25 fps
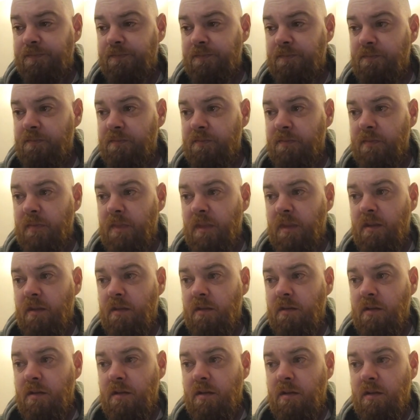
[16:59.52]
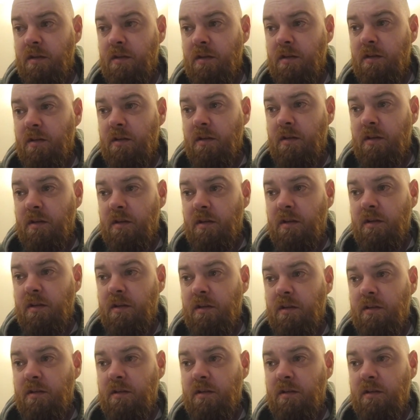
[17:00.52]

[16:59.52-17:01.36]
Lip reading: [no speech]